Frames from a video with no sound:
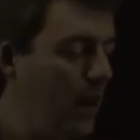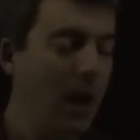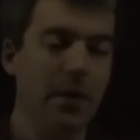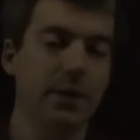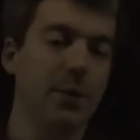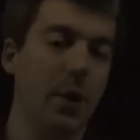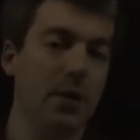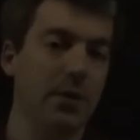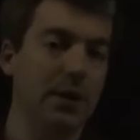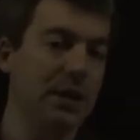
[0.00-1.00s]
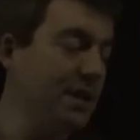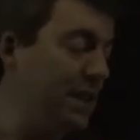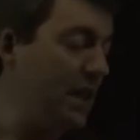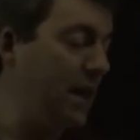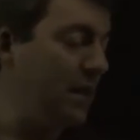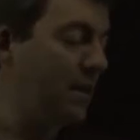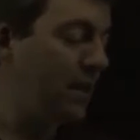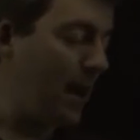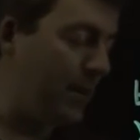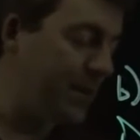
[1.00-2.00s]
And the square root of 169
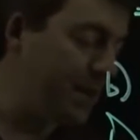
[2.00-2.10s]
happens